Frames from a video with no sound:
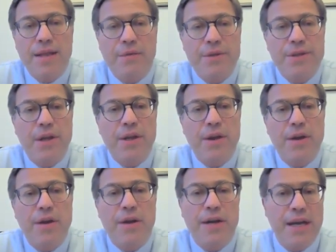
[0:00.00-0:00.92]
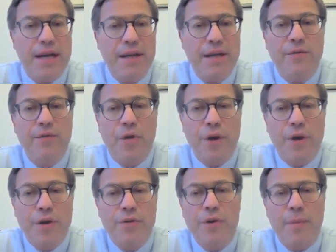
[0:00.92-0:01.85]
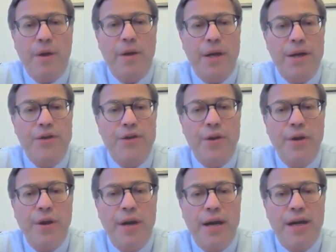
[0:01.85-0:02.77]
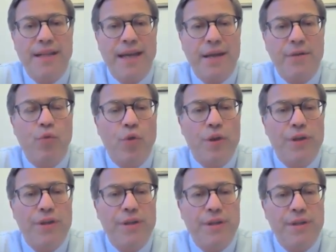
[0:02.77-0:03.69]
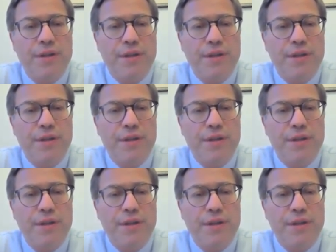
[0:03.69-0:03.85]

there was clear need for a new nomenclature that would